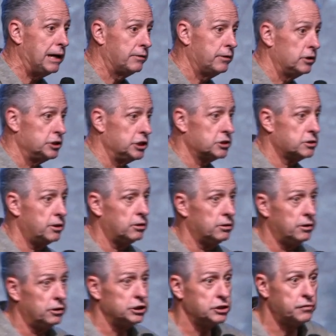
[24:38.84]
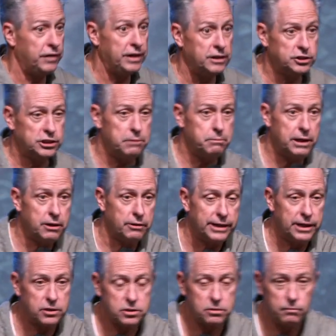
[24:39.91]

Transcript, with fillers: there. Just they're, they're just feeding sheep. Here, here's some